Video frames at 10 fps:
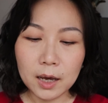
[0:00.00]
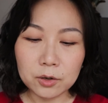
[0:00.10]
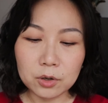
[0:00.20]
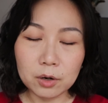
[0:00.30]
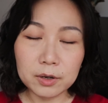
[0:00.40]

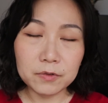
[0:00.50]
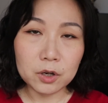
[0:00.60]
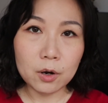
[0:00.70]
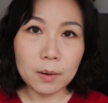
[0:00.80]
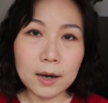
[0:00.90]
You know, if
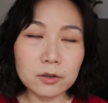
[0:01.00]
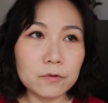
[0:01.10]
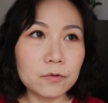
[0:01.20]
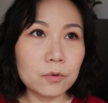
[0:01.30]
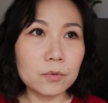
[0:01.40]
you go out
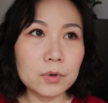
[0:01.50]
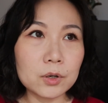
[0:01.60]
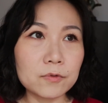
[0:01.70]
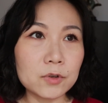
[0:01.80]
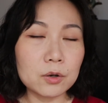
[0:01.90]

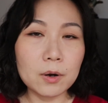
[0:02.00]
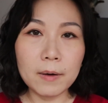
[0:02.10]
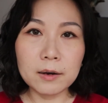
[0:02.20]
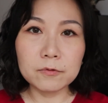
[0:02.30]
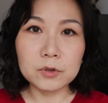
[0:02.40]

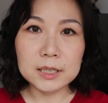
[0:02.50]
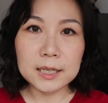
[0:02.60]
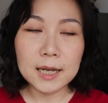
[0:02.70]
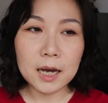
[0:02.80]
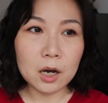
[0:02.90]
for
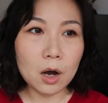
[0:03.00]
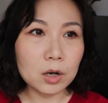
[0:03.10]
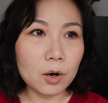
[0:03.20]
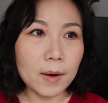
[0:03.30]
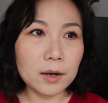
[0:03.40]
dinner,
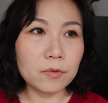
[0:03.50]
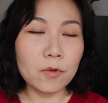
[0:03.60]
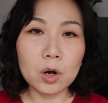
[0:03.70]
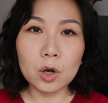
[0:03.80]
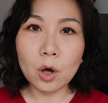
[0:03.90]
go out
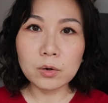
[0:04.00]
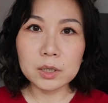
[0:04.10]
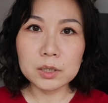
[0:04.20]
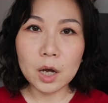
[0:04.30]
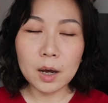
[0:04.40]
a
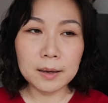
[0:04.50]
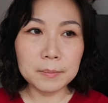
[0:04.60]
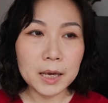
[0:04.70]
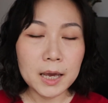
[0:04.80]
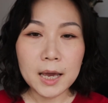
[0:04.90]
longer
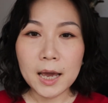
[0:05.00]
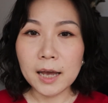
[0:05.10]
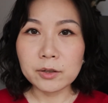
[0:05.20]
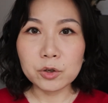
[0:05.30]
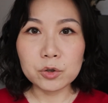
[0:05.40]
time,
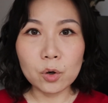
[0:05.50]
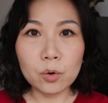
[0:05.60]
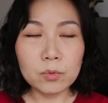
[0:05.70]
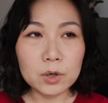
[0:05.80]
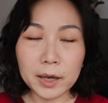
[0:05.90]
and you
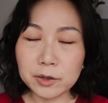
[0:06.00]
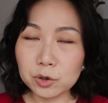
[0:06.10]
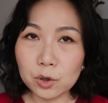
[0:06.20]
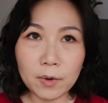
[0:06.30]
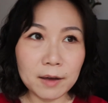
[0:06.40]
don't
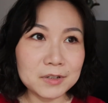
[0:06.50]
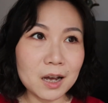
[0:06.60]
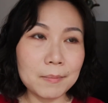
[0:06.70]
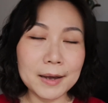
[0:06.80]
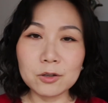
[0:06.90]
have
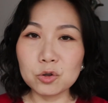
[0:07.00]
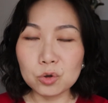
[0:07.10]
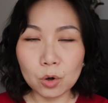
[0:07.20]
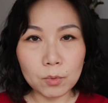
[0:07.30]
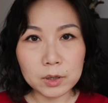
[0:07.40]
time, and you
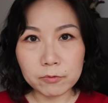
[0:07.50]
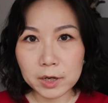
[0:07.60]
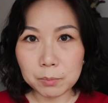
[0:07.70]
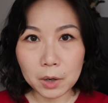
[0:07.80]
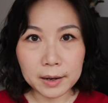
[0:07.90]
don't want to
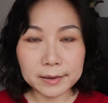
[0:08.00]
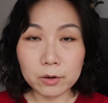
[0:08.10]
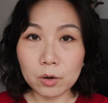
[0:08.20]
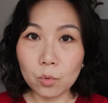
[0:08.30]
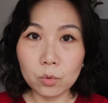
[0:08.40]
reapply
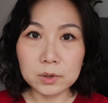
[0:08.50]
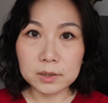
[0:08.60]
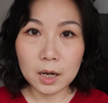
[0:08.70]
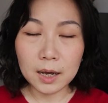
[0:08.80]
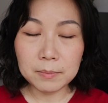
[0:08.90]
it all the
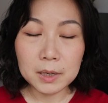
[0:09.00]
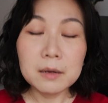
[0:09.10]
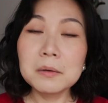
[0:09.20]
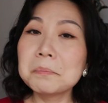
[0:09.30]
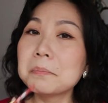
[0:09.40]
time,
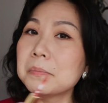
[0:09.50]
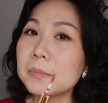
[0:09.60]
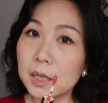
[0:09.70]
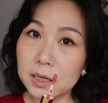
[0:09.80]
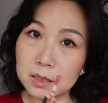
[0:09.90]

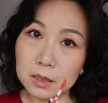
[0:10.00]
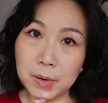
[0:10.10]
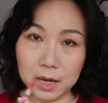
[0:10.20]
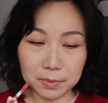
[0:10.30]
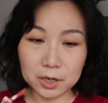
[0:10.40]
this is the
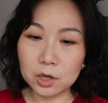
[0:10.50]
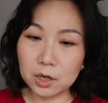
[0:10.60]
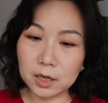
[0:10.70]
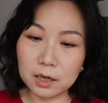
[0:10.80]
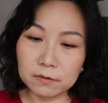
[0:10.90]
baby you're
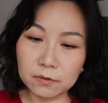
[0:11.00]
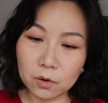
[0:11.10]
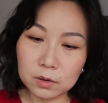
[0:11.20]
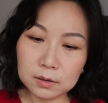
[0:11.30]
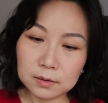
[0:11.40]
looking for.